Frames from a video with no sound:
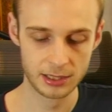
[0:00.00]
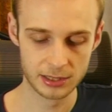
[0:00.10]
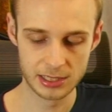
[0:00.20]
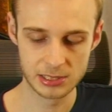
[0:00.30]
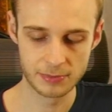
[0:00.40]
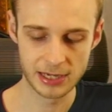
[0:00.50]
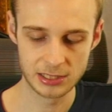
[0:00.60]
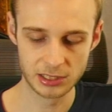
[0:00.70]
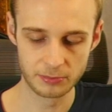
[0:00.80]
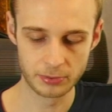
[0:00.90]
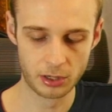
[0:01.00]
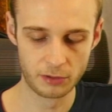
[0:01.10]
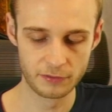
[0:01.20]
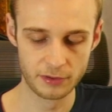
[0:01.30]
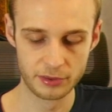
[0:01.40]
that is made up
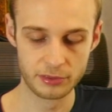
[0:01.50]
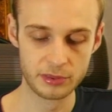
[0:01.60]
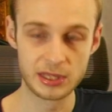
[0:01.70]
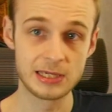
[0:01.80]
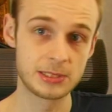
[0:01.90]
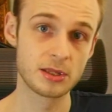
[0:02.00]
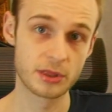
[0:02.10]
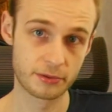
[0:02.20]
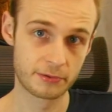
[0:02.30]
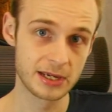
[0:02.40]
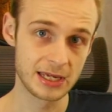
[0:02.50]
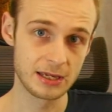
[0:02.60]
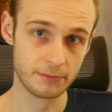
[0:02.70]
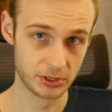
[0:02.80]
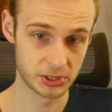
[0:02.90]
of these
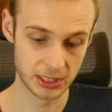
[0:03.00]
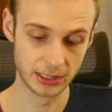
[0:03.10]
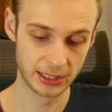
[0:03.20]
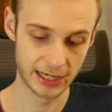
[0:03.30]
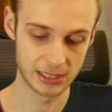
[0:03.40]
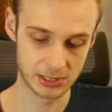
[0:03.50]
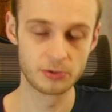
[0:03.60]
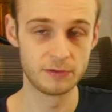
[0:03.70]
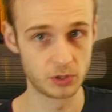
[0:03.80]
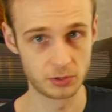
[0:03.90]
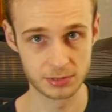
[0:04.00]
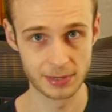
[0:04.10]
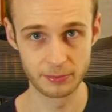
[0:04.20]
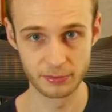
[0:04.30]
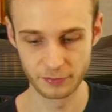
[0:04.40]
three muscular layers that we've talked
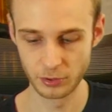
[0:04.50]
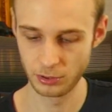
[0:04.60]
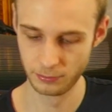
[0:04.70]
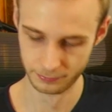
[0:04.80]
about before.